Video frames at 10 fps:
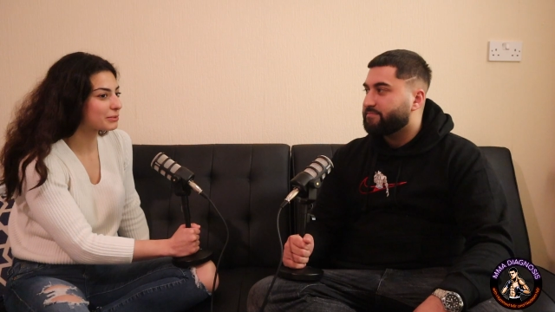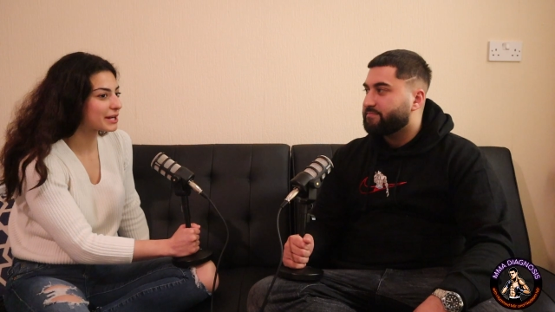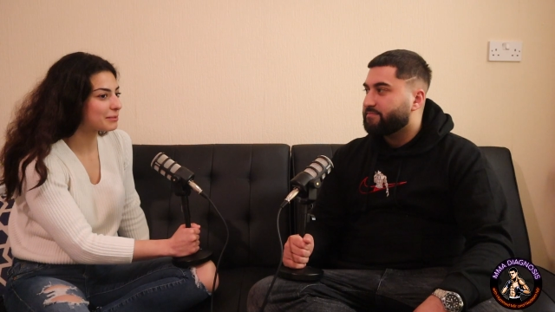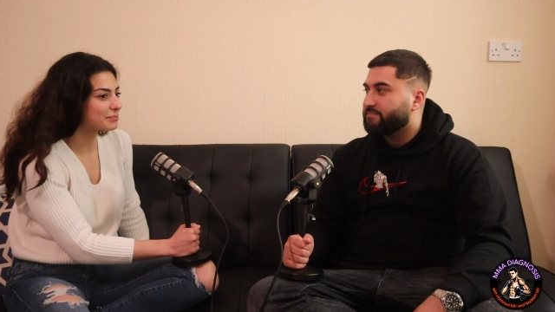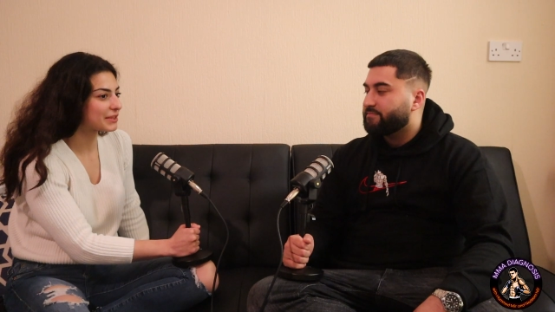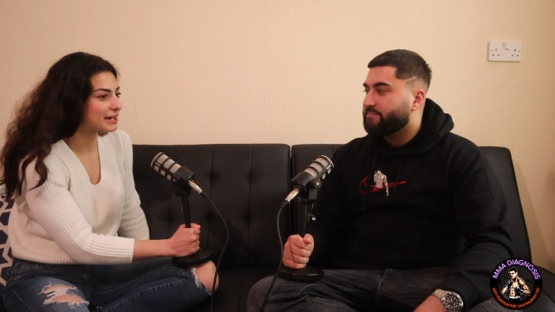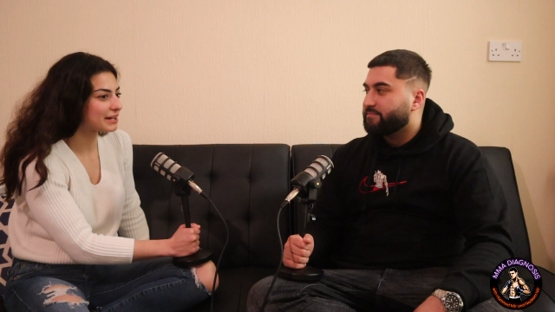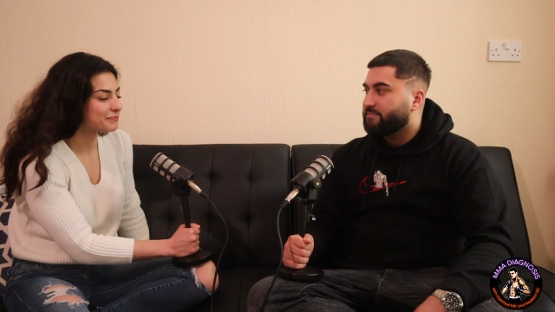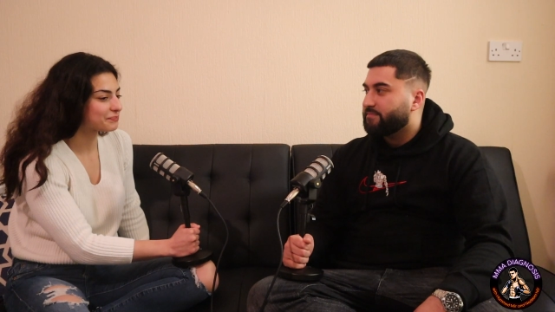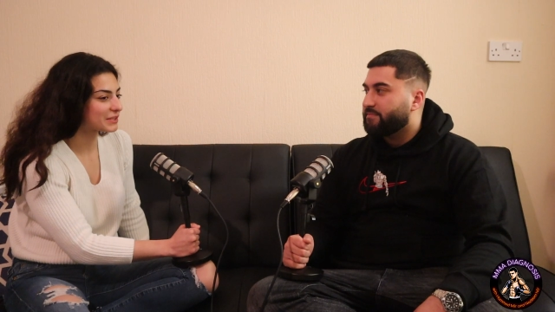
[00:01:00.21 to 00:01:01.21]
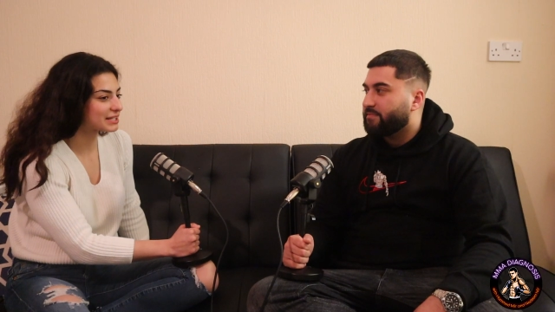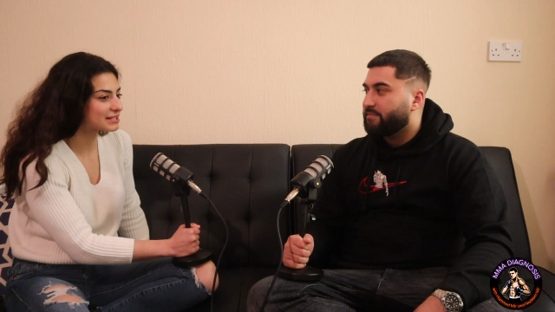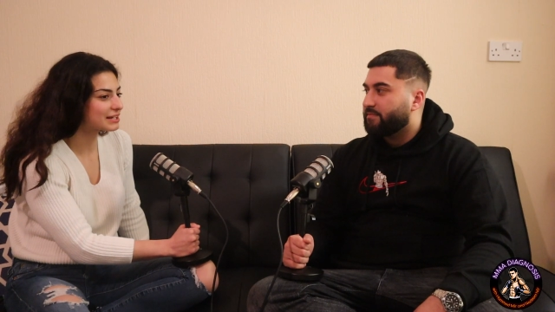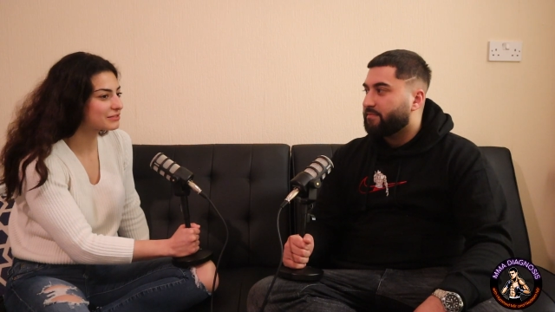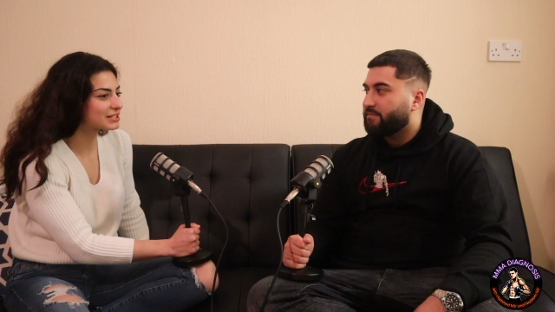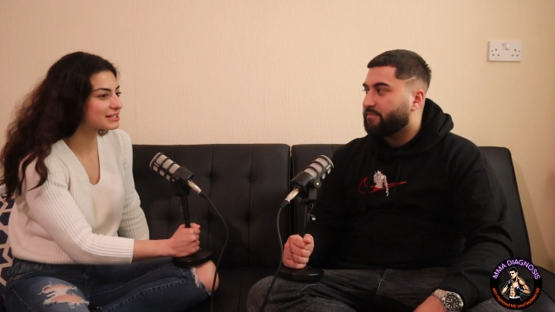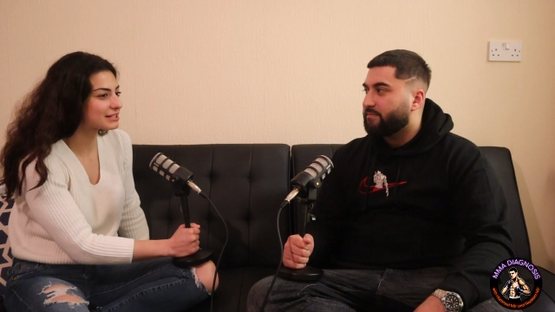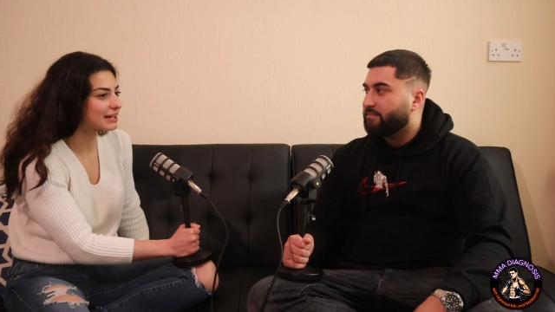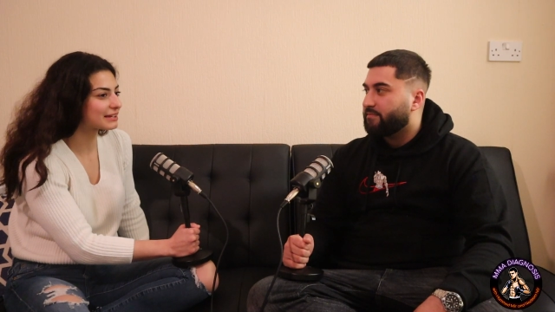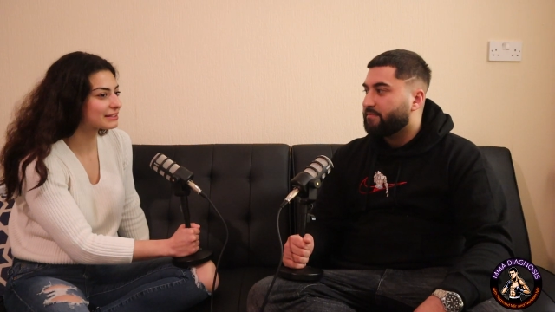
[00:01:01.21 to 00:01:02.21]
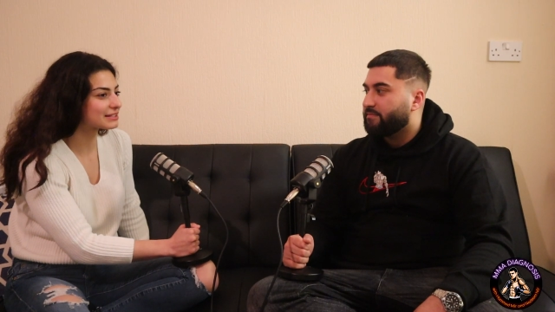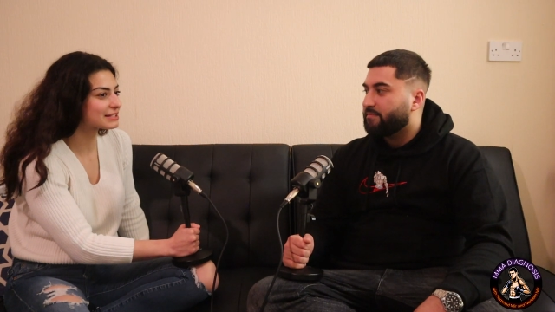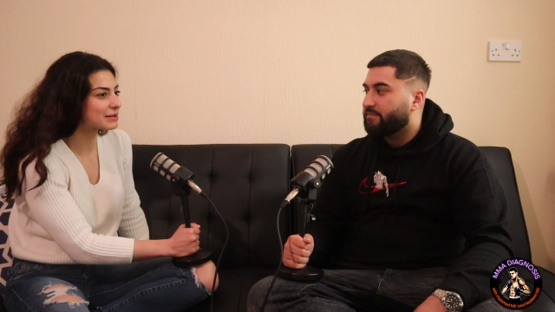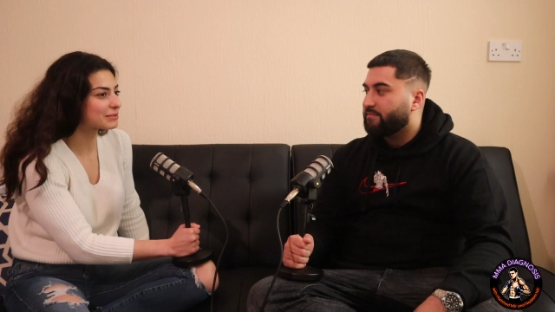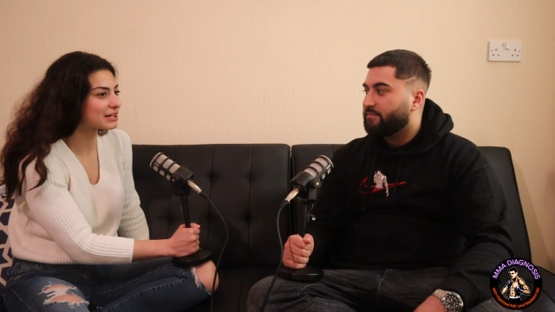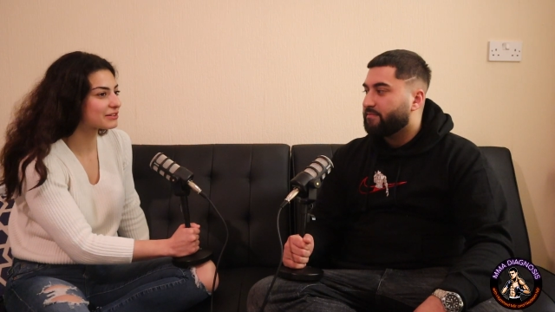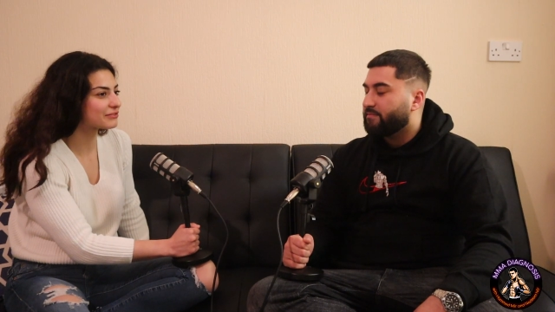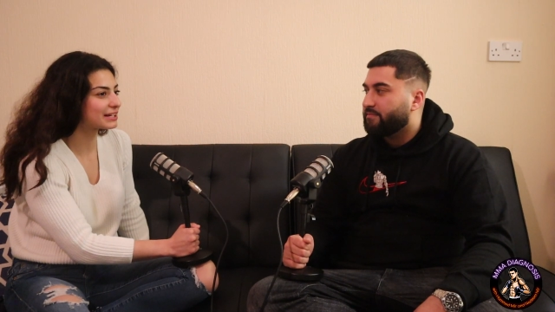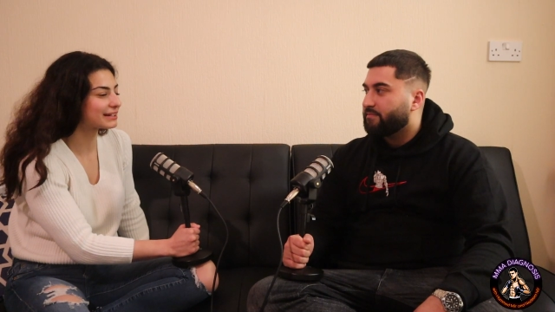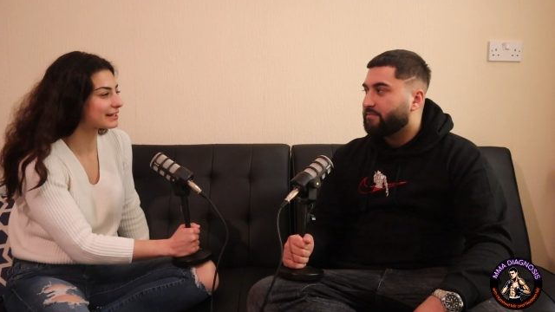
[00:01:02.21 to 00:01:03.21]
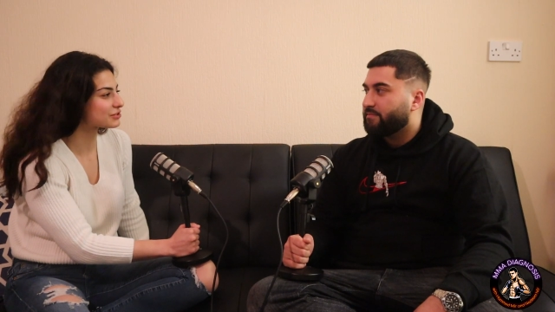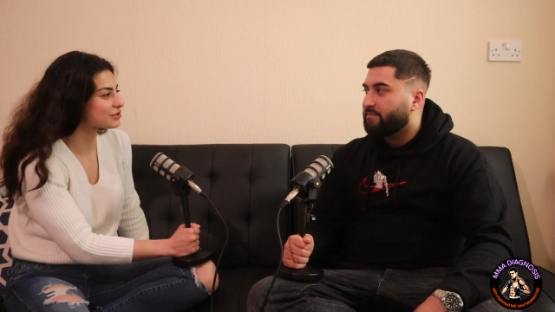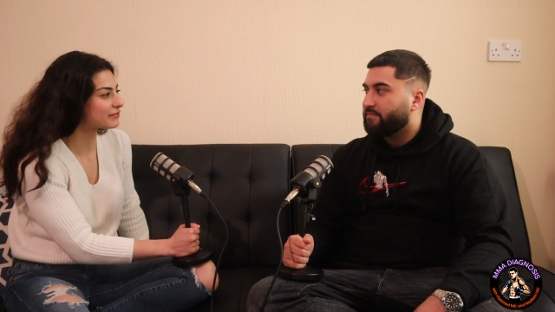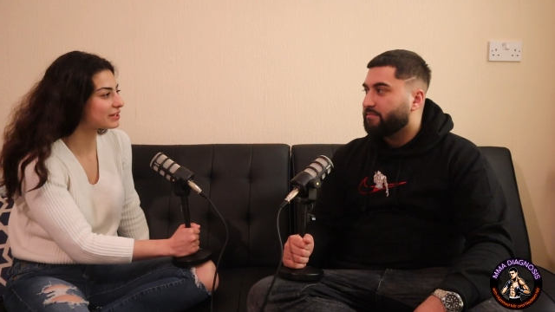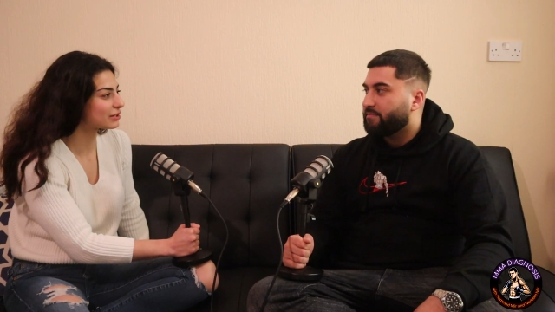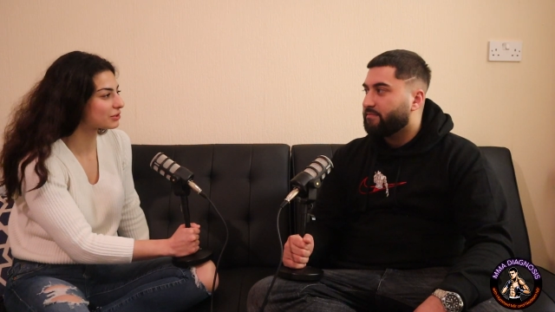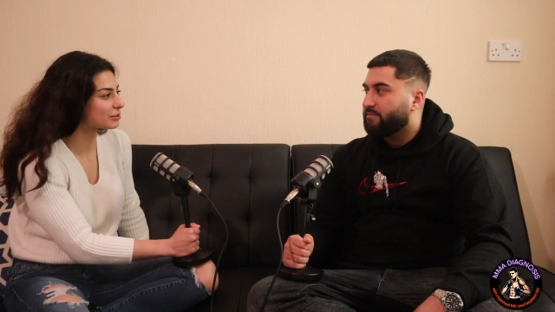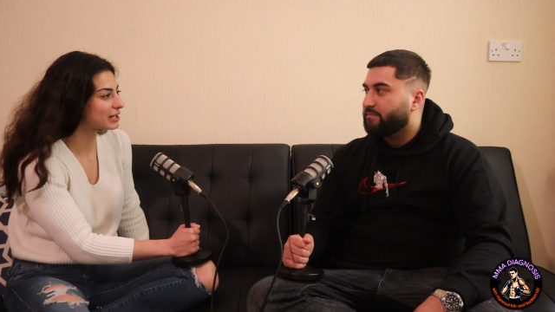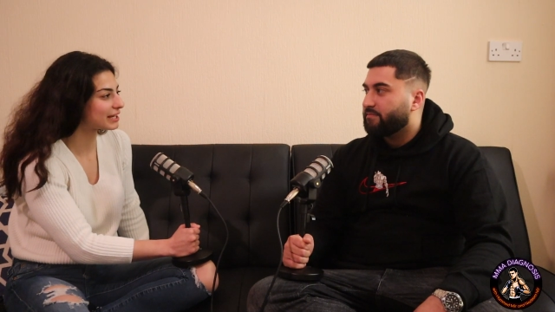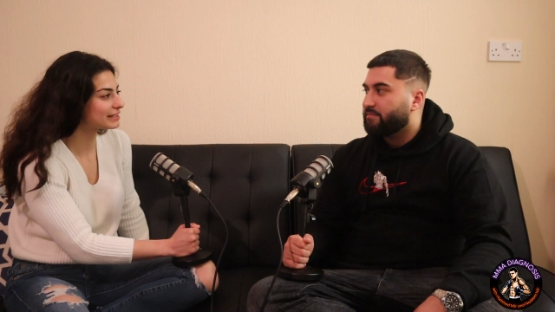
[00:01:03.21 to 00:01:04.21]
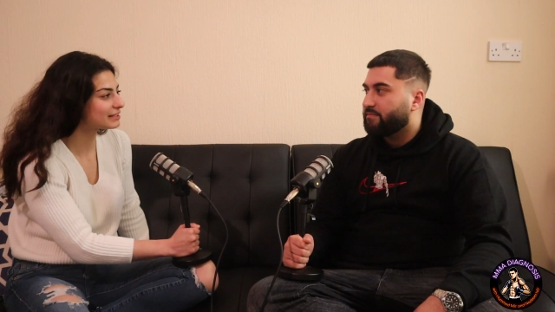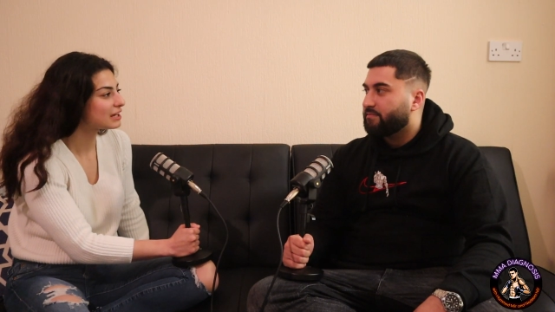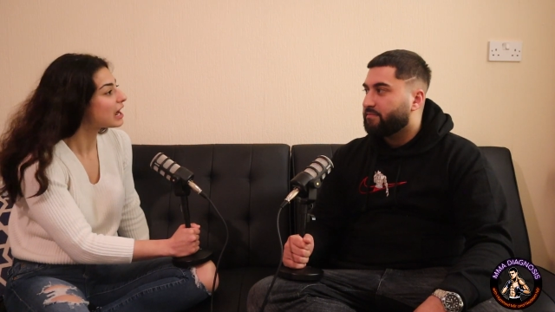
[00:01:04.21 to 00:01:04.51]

Speaker 1: the way up there. It's kind of the, like the same kind of feeling like traveling on a plane.